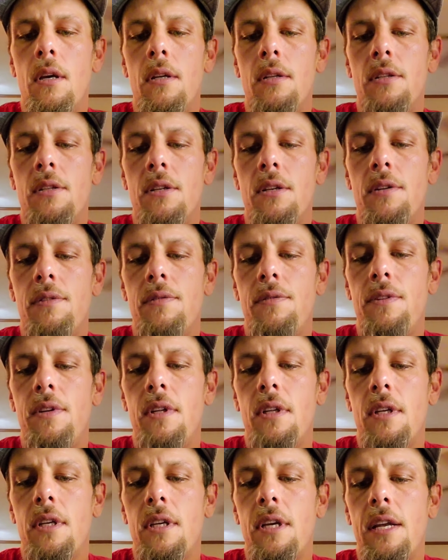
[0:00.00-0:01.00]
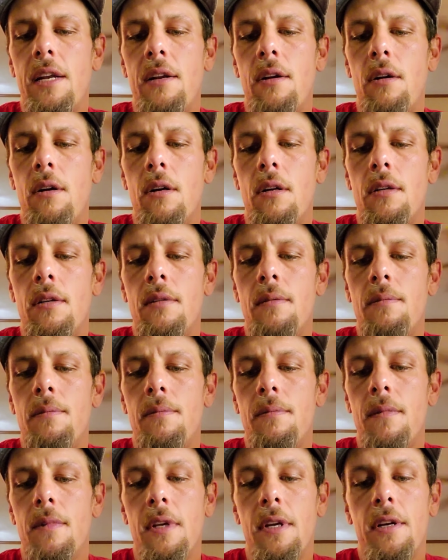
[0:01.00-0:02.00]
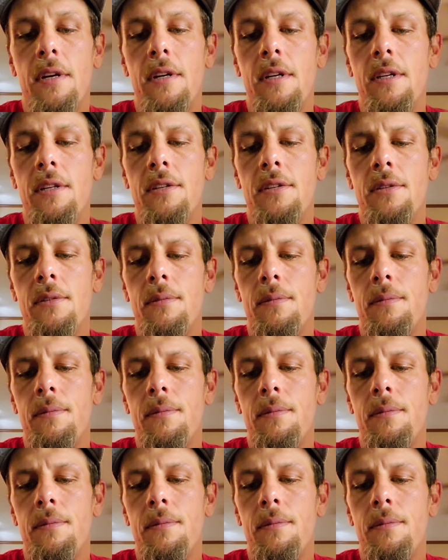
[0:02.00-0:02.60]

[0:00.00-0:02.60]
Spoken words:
Until you feel it getting on. There it is.